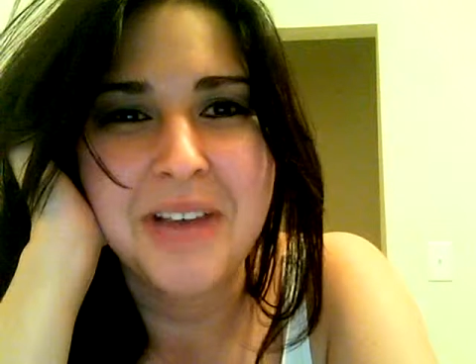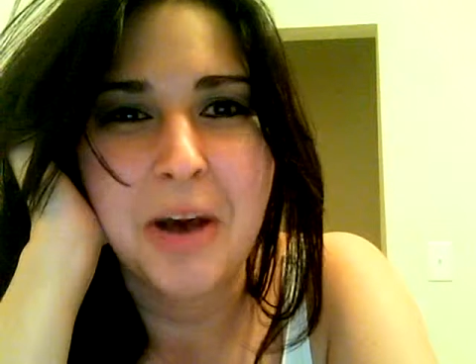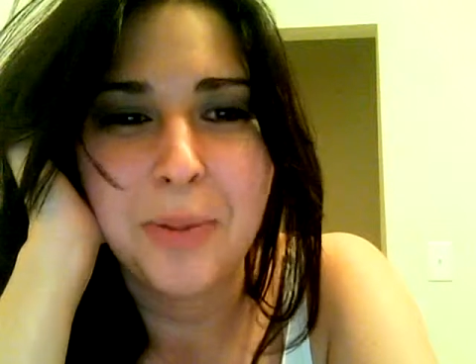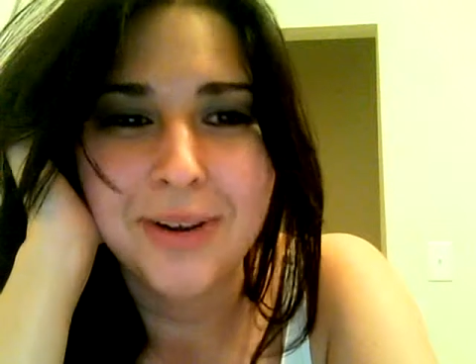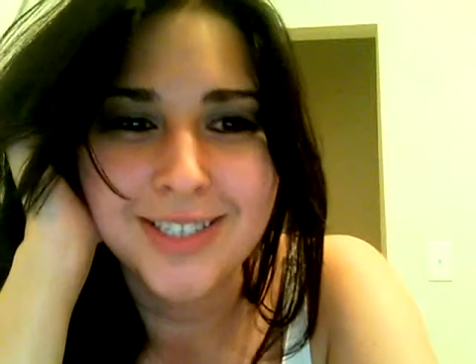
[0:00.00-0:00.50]

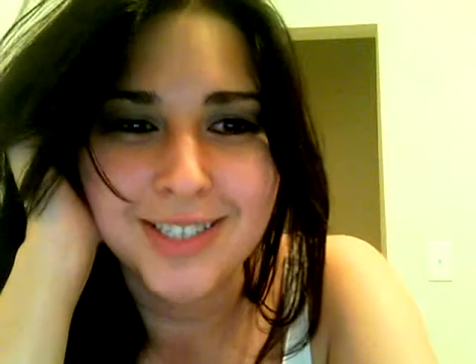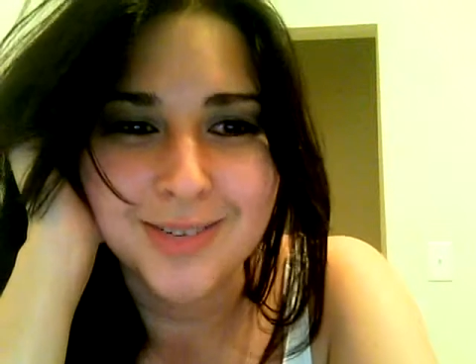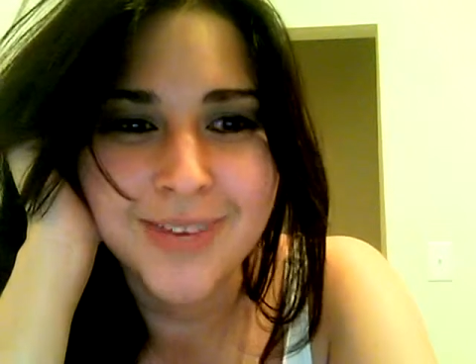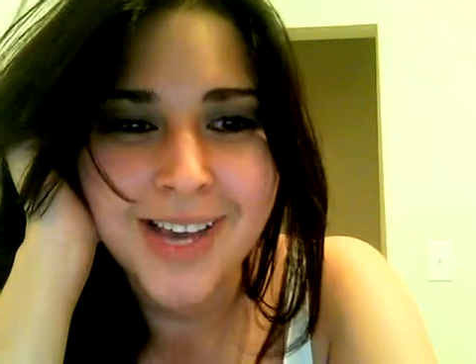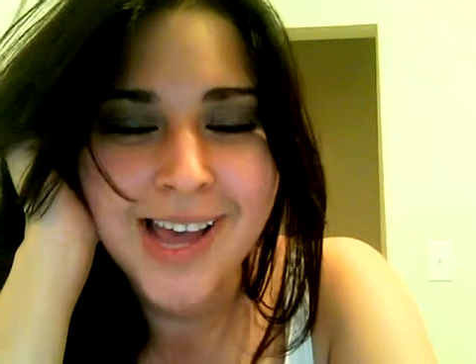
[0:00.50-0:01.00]
I'll punch
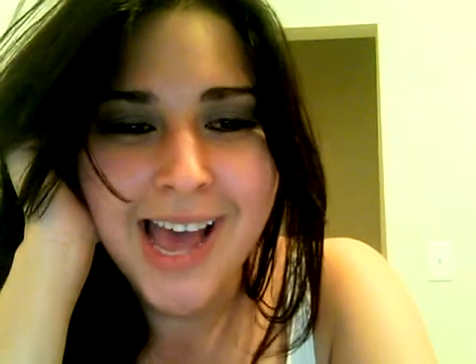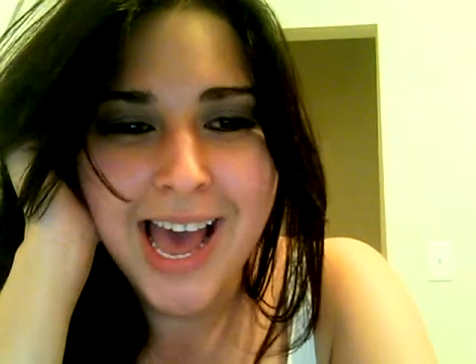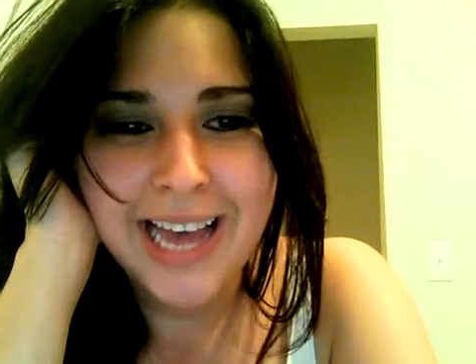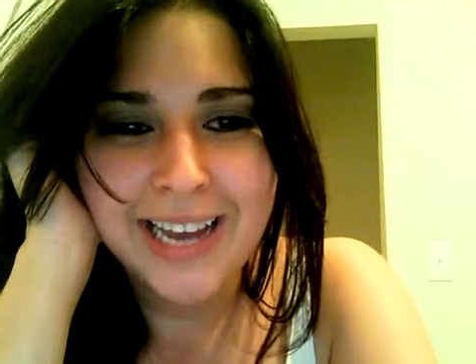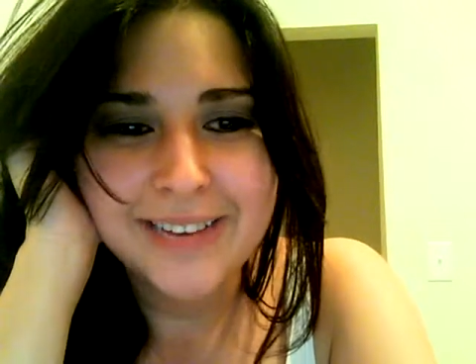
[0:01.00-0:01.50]
him.
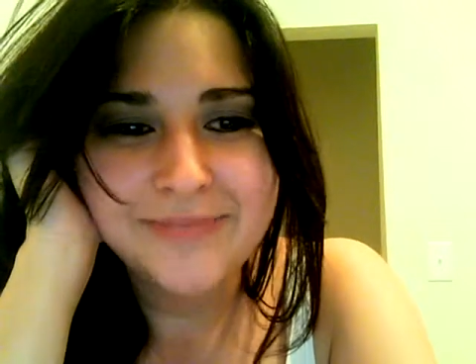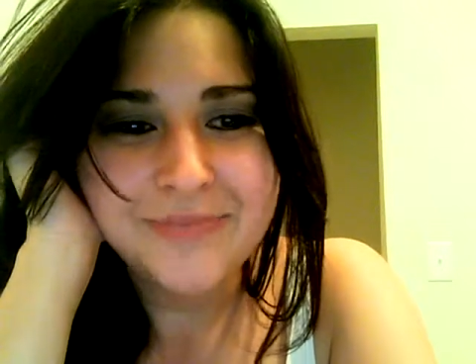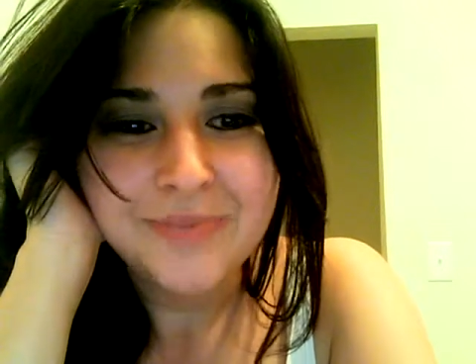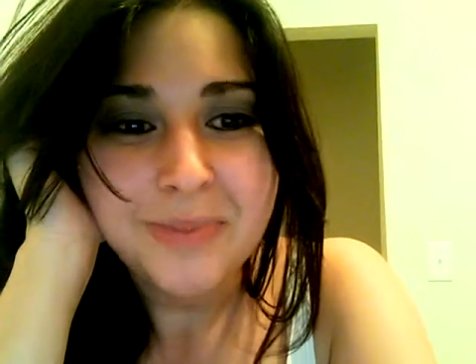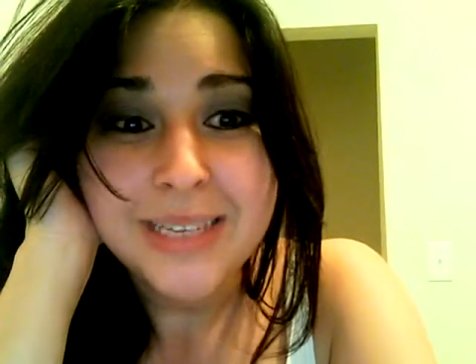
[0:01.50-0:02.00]
And
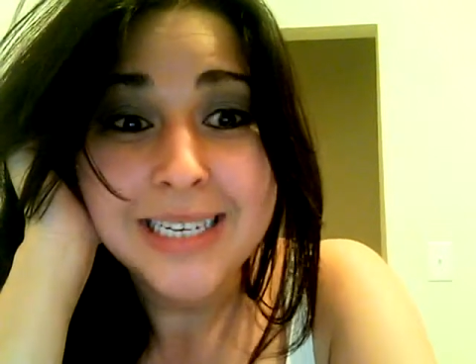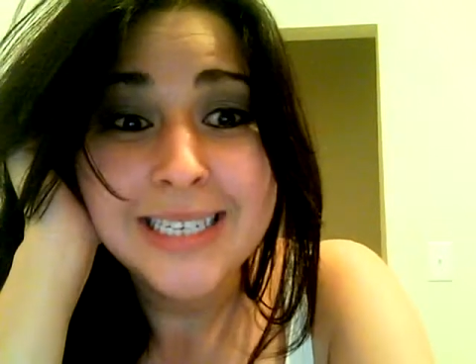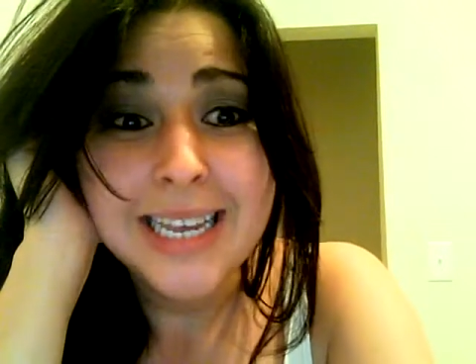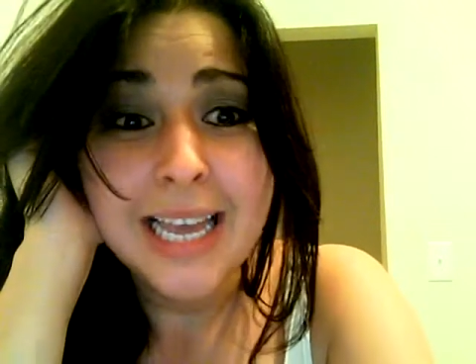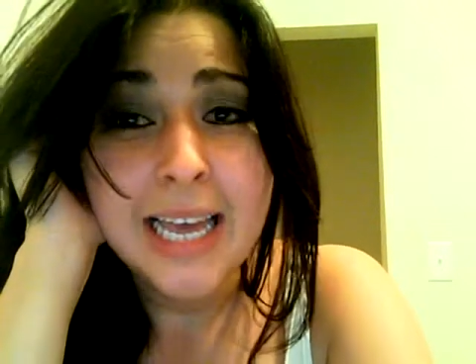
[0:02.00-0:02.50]
he's
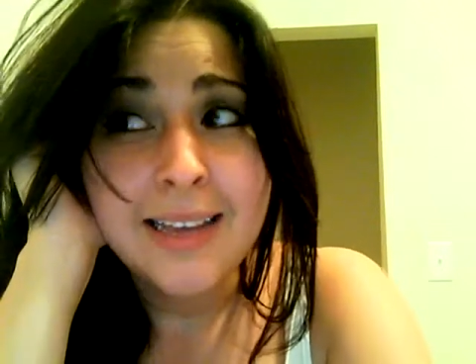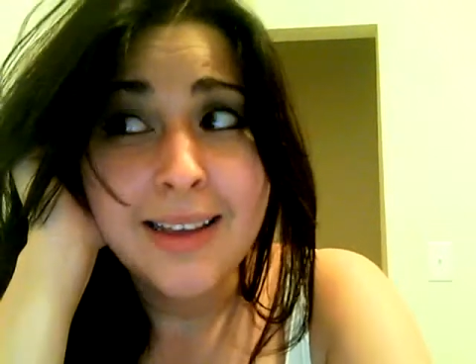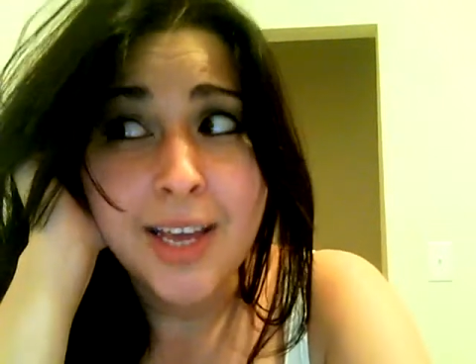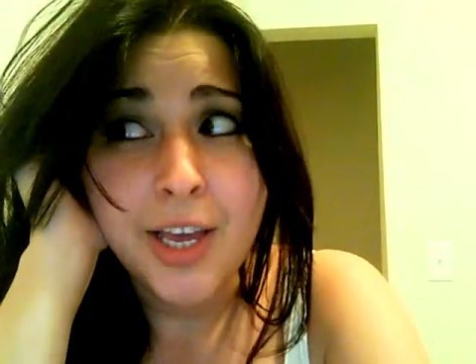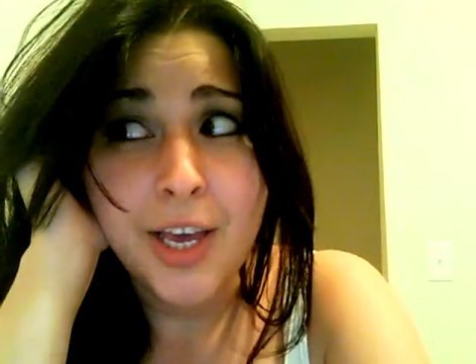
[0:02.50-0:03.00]
like,
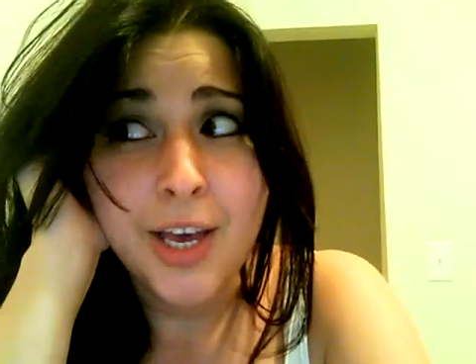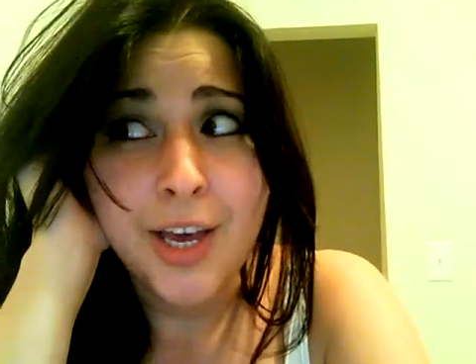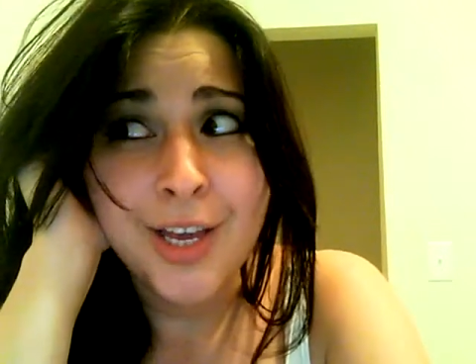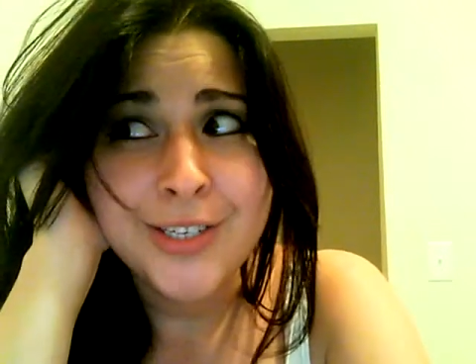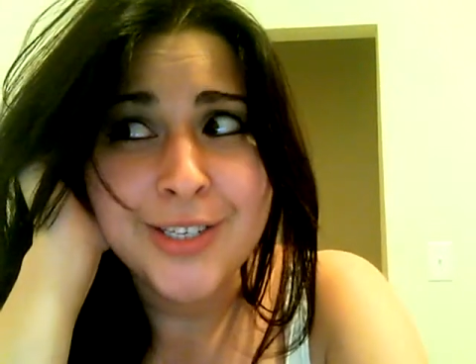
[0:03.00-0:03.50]

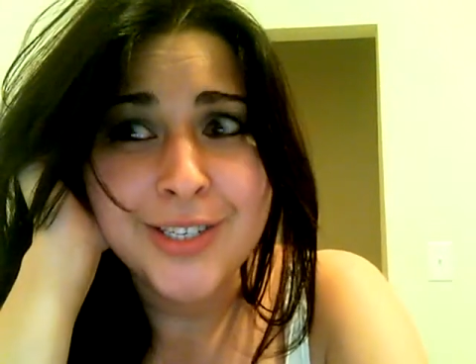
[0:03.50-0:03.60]
"Yes."